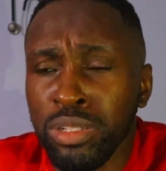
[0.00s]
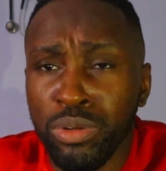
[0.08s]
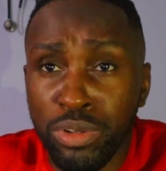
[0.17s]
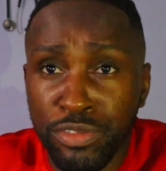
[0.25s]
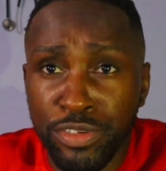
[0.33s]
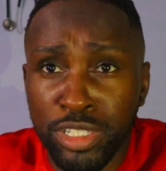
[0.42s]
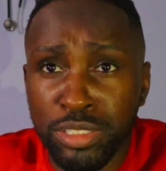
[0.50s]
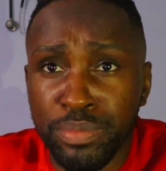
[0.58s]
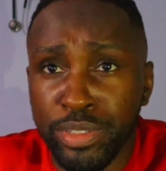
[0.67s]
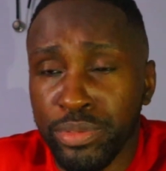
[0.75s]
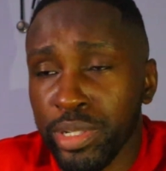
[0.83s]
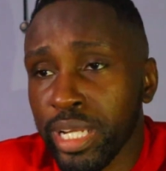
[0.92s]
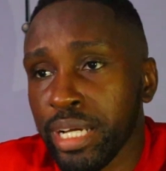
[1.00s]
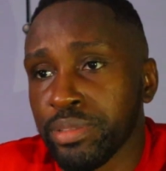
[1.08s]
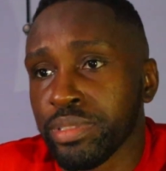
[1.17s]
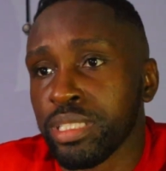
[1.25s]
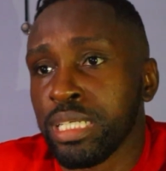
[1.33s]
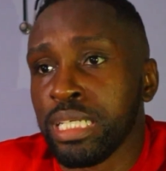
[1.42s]
lower volume per
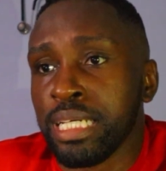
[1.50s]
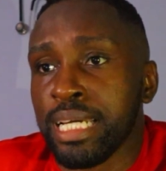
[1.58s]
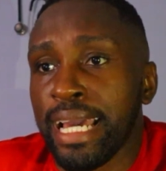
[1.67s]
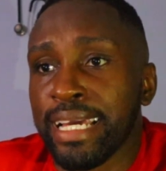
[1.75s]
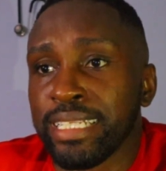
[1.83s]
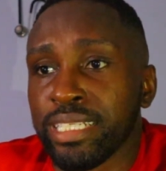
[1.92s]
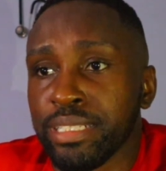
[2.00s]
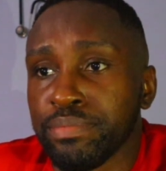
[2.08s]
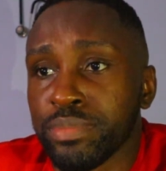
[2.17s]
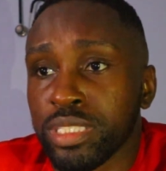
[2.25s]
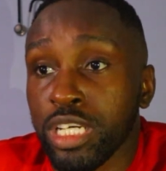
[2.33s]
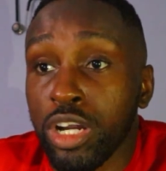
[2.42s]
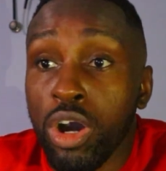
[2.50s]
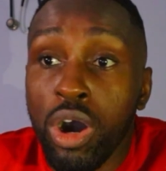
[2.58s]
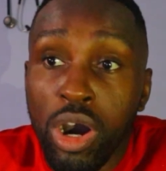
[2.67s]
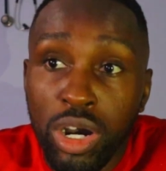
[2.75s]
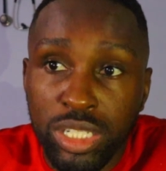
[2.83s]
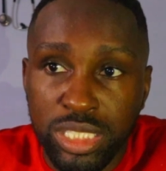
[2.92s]
workout. And the
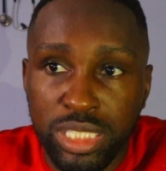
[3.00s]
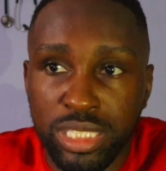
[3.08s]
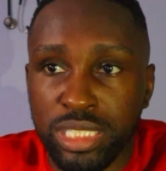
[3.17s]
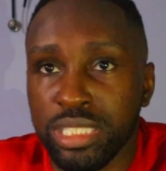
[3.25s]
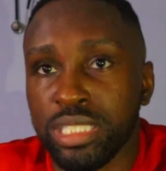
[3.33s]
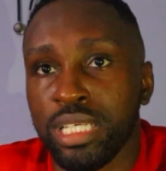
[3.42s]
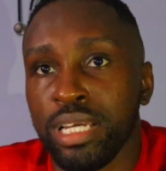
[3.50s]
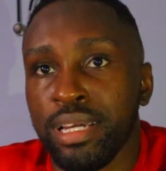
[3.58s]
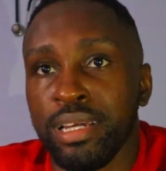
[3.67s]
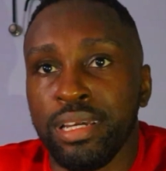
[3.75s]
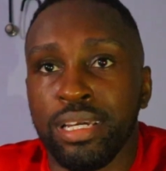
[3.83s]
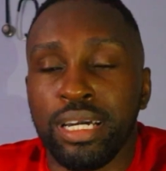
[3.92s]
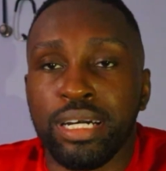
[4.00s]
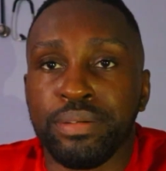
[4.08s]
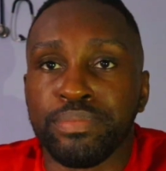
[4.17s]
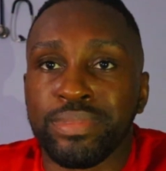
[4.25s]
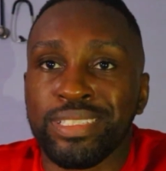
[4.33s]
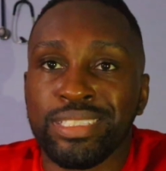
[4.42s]
cons,
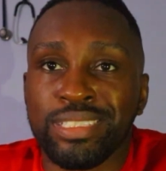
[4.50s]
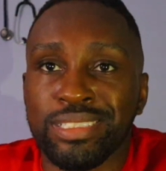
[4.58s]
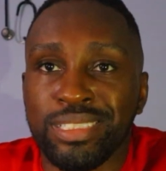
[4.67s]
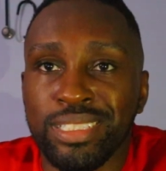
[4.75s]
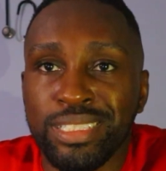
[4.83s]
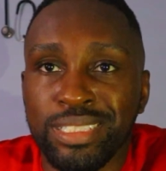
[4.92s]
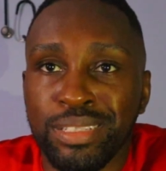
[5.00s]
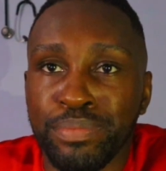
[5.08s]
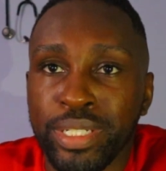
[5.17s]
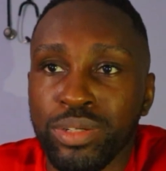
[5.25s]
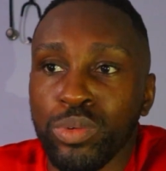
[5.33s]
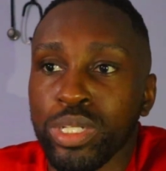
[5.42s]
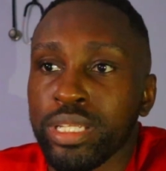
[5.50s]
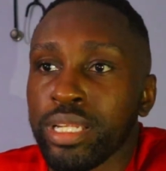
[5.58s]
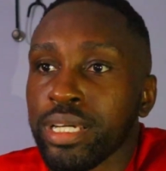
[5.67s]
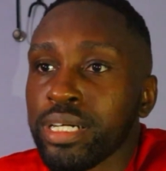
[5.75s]
this is the big one.